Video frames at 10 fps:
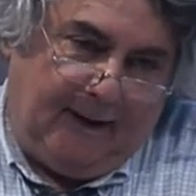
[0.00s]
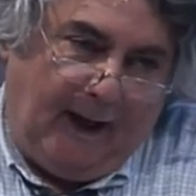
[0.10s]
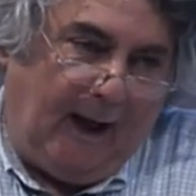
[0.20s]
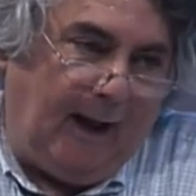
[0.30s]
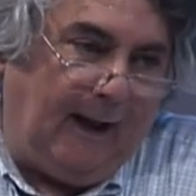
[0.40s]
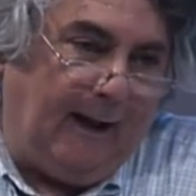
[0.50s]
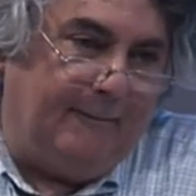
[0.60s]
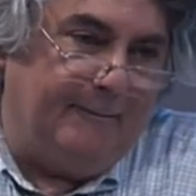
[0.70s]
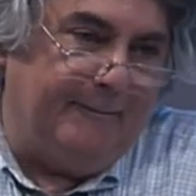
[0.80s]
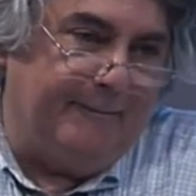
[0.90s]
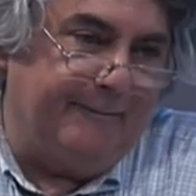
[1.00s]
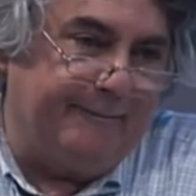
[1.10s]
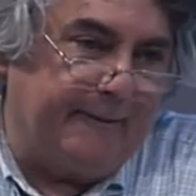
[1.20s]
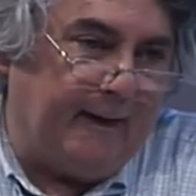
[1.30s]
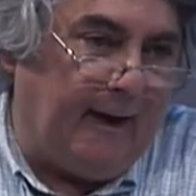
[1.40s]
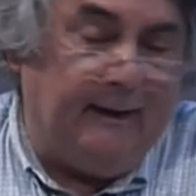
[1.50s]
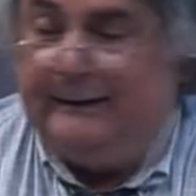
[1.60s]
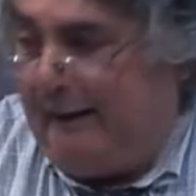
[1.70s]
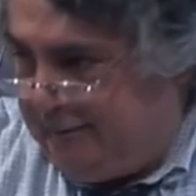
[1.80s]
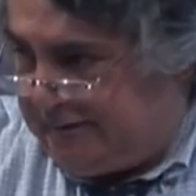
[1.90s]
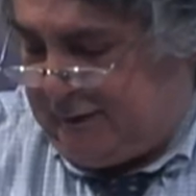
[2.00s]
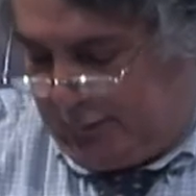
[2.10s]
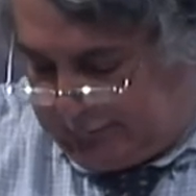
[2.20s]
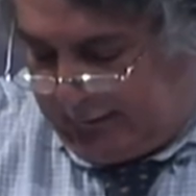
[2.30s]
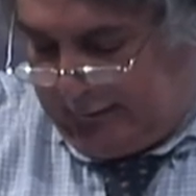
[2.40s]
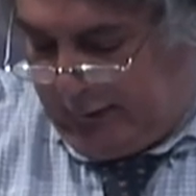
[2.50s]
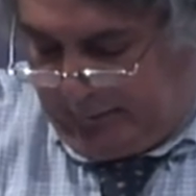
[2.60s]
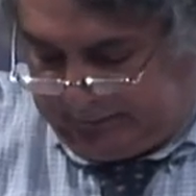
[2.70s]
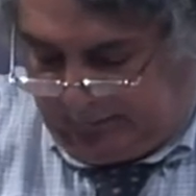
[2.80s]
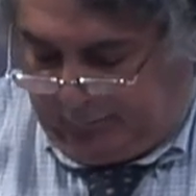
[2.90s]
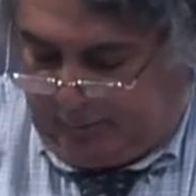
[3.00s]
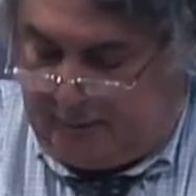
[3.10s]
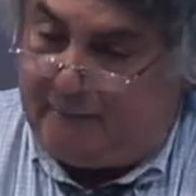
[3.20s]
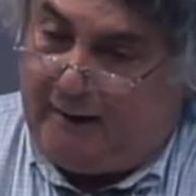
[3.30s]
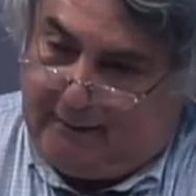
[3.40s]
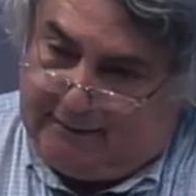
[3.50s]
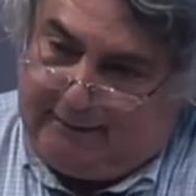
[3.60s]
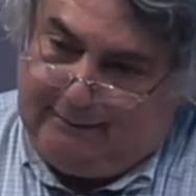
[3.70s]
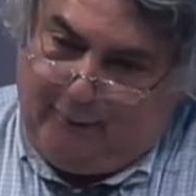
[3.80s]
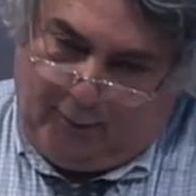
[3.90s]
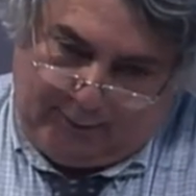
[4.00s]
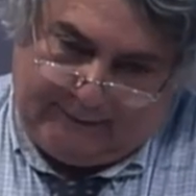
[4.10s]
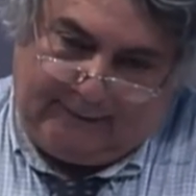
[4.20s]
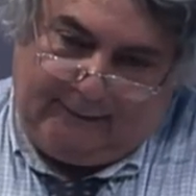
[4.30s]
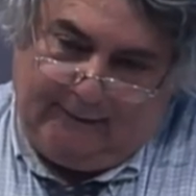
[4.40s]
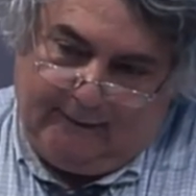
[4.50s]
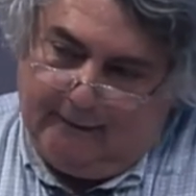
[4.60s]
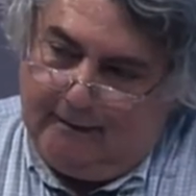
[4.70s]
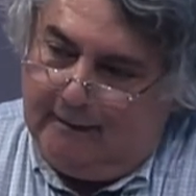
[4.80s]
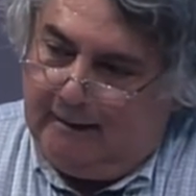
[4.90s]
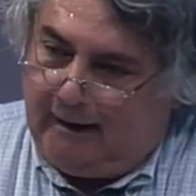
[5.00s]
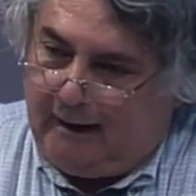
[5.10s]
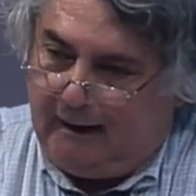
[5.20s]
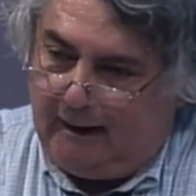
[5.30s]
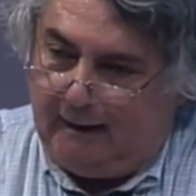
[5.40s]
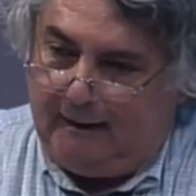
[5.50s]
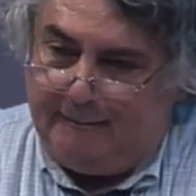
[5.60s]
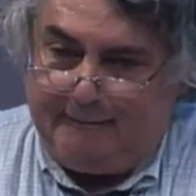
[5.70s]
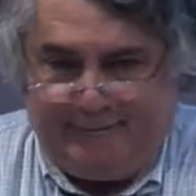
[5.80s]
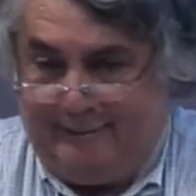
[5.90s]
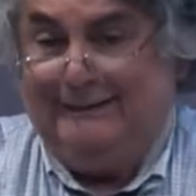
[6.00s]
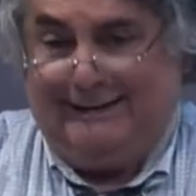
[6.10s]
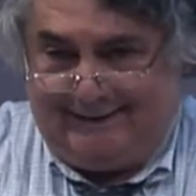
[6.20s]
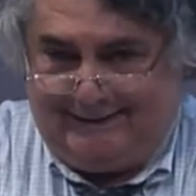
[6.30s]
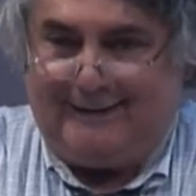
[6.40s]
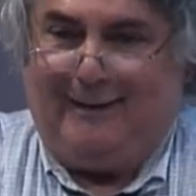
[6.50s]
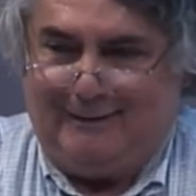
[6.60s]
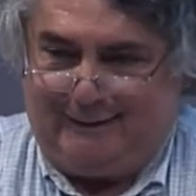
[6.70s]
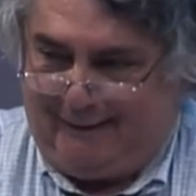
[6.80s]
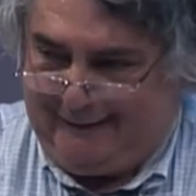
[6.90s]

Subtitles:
And I would certainly opt for sovereignty and democracy. But this is the subject of